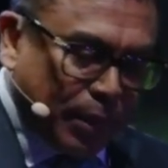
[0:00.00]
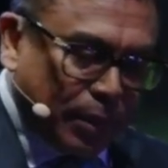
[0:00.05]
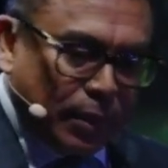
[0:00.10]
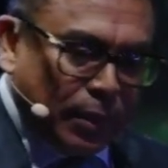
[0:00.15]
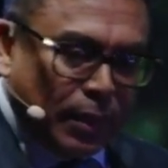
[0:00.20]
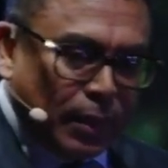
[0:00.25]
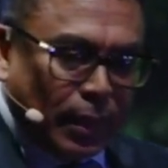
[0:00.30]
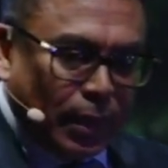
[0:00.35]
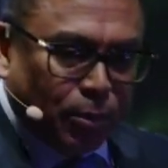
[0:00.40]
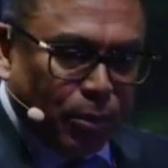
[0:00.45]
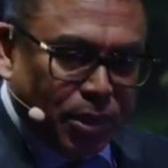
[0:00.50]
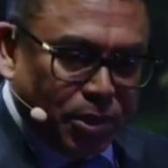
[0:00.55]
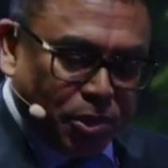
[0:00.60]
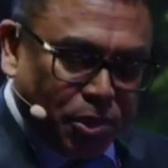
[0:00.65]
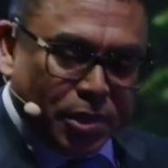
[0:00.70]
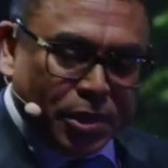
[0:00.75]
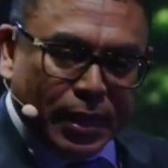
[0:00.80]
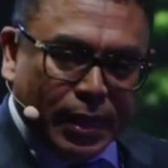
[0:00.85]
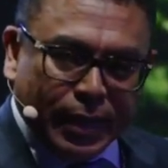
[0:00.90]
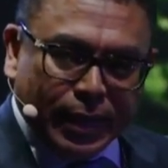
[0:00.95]
that I will
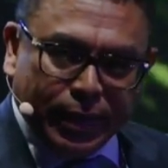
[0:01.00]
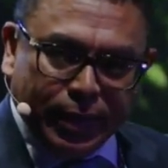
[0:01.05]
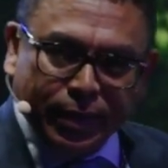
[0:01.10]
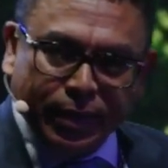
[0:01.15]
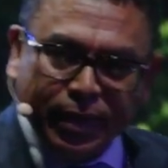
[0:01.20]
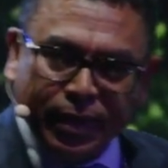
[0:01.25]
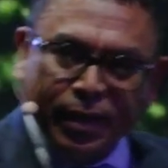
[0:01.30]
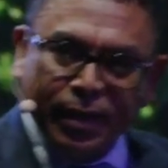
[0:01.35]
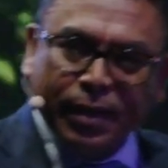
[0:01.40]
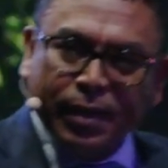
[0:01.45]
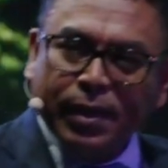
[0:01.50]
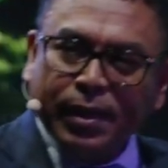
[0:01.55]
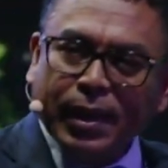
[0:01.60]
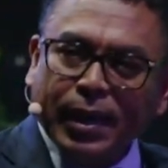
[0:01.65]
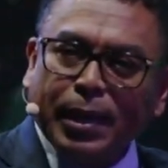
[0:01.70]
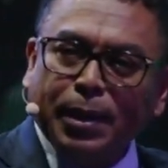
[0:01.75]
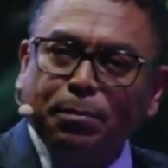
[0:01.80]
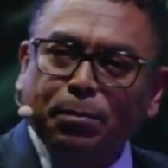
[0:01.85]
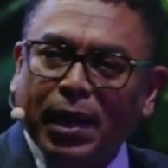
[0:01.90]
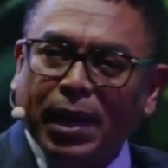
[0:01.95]
say,
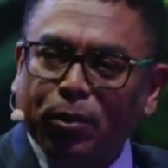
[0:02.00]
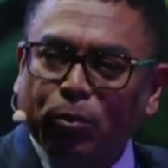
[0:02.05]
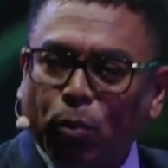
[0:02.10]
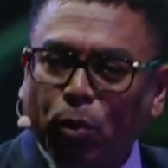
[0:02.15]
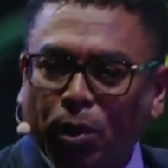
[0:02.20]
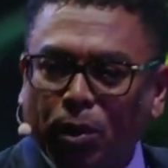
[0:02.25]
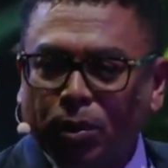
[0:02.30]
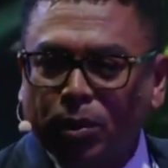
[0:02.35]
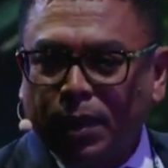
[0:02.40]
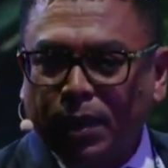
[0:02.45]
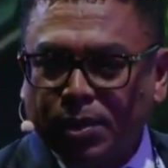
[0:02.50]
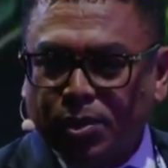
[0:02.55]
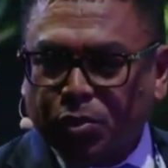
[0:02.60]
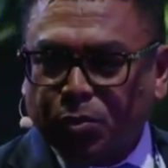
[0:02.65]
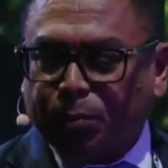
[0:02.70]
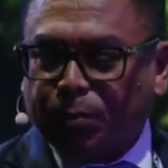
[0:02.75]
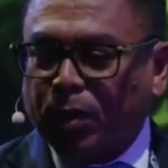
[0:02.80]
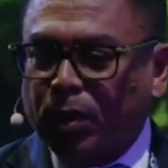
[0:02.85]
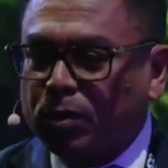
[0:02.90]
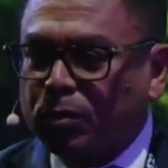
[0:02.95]
in my role as
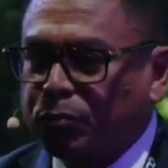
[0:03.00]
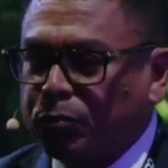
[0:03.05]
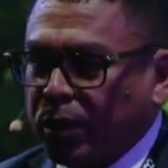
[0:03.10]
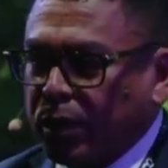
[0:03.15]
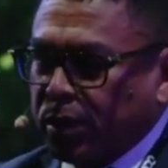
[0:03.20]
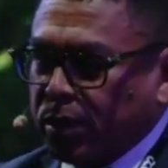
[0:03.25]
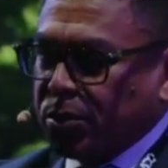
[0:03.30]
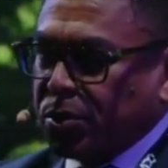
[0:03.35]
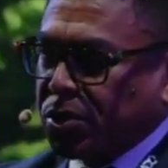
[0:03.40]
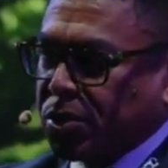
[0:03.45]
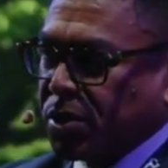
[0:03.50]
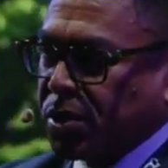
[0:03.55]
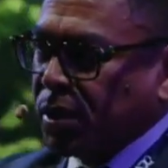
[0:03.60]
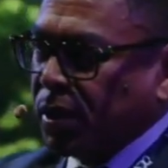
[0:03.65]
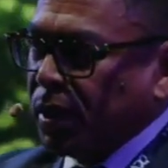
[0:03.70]
provost,